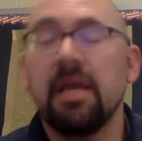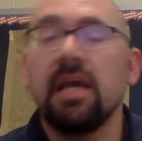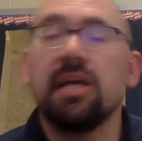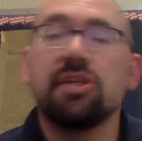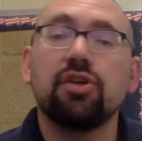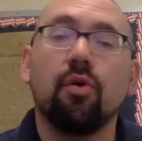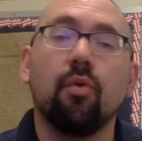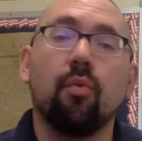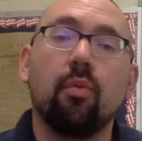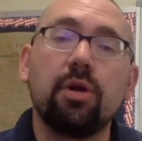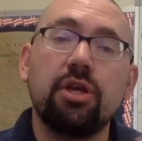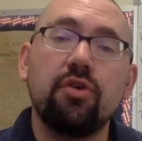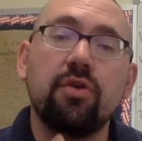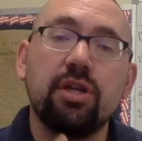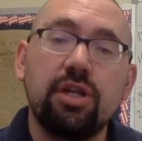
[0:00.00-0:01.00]
So
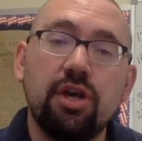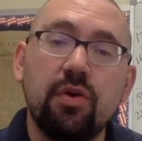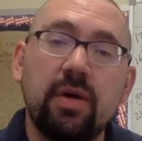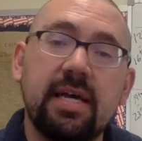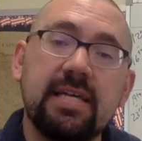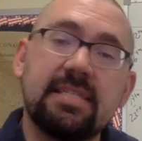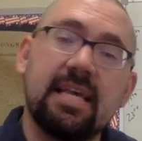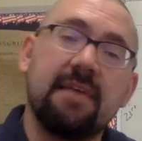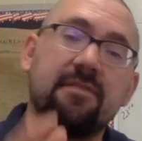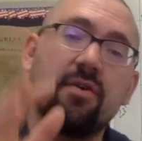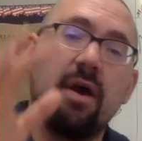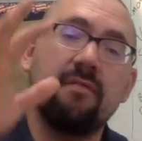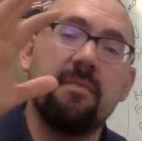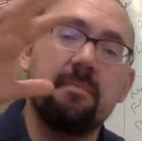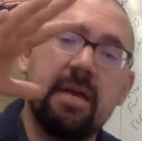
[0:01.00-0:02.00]
what you can do is, if you
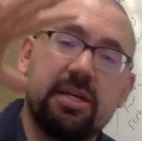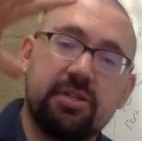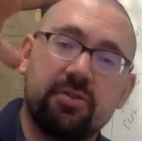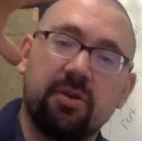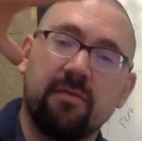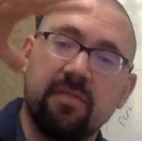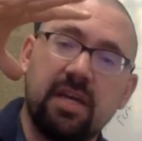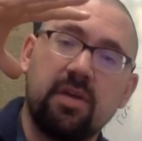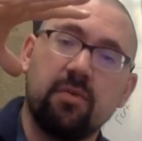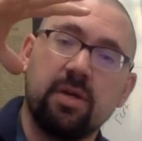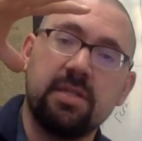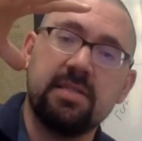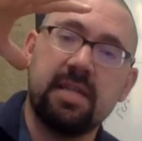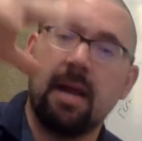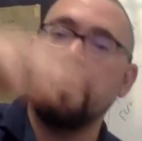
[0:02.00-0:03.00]
have a mixture of
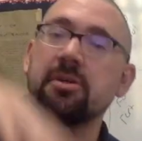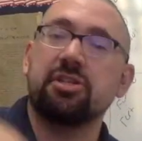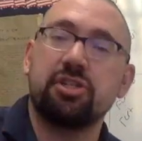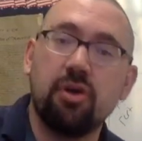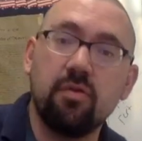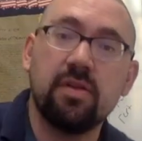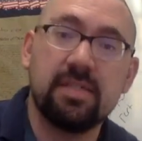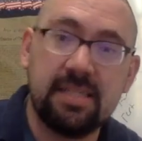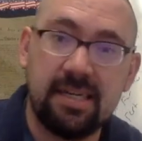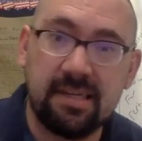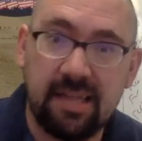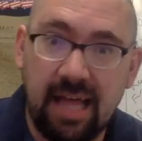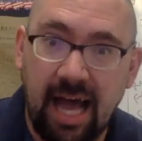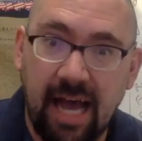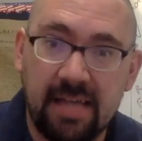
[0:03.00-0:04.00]
liquids, and I'm going to show this in
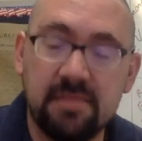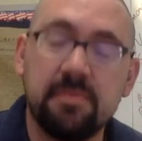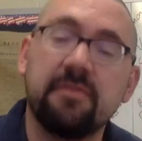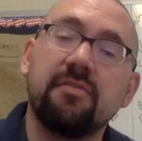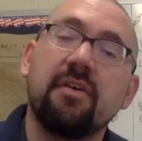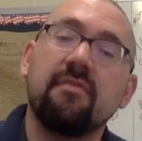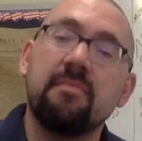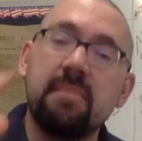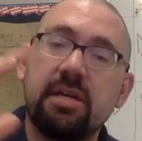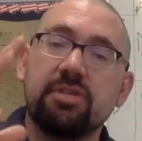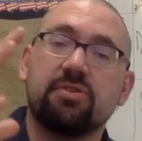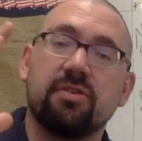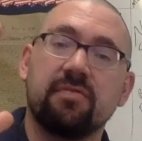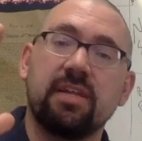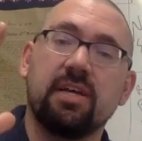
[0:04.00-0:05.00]
class, but if you have a
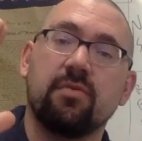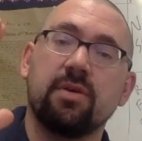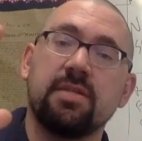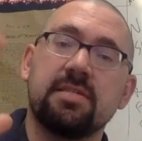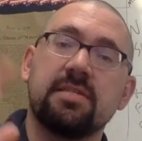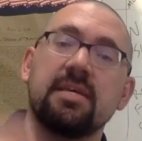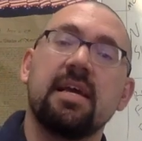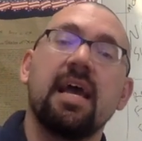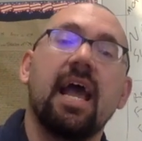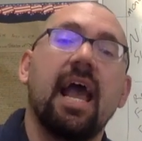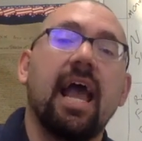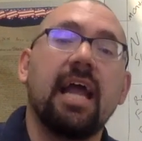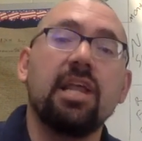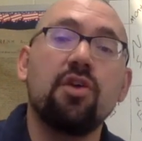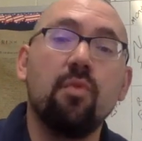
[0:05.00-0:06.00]
mixture of liquids
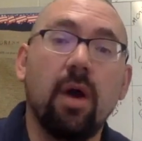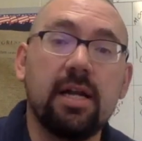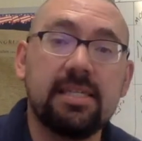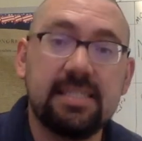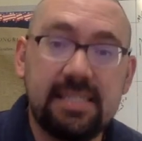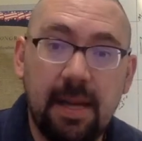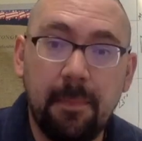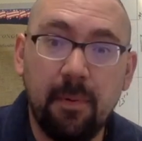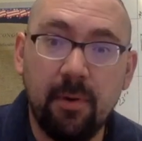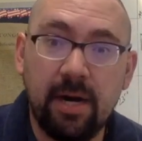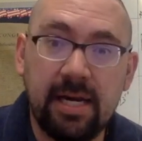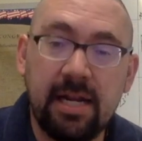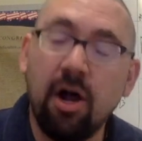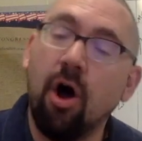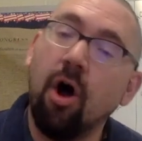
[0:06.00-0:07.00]
and you want to
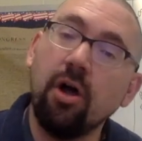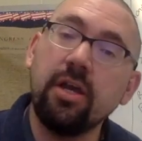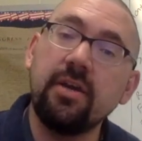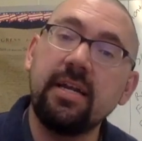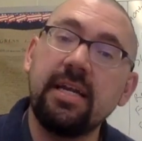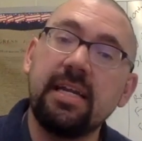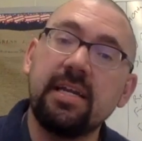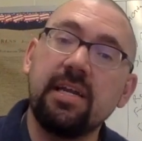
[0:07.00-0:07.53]
separate it, all you need to